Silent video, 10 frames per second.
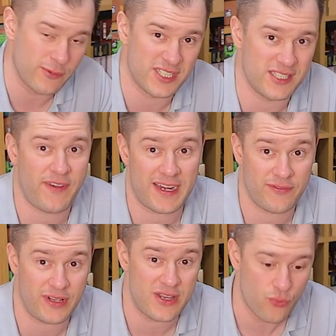which is
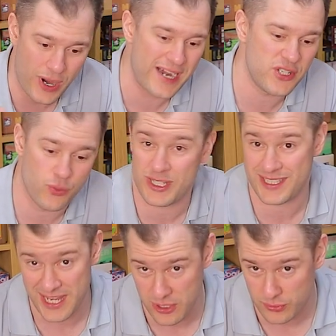effectively where do you want
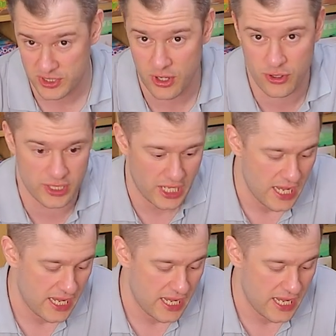to take your turn.